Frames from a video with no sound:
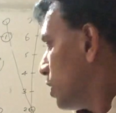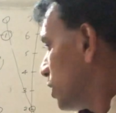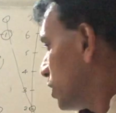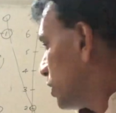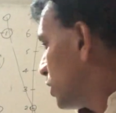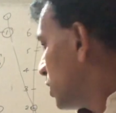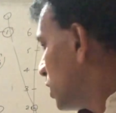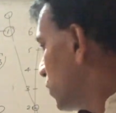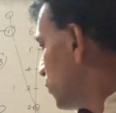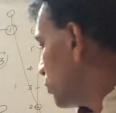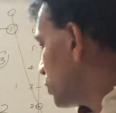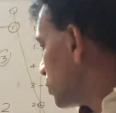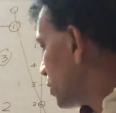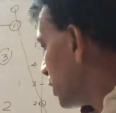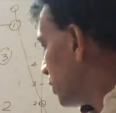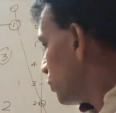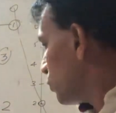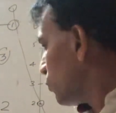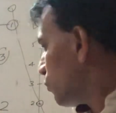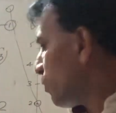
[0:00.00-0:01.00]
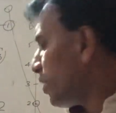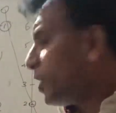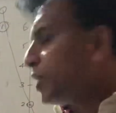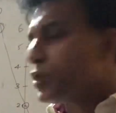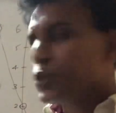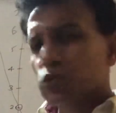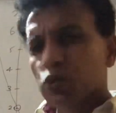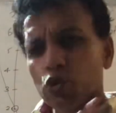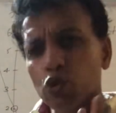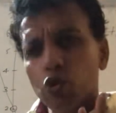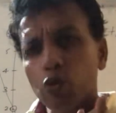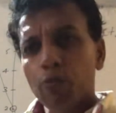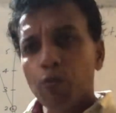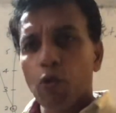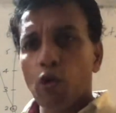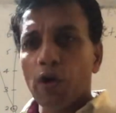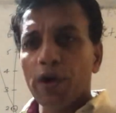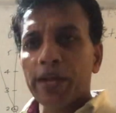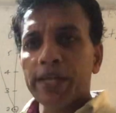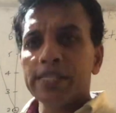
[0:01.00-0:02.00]
Therefore, try to find 2
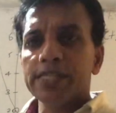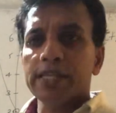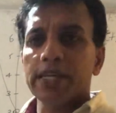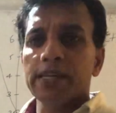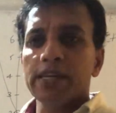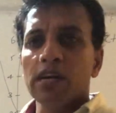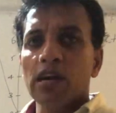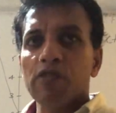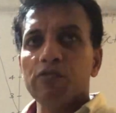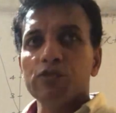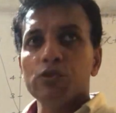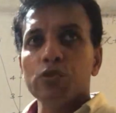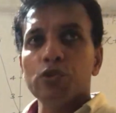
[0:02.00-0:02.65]
points enough to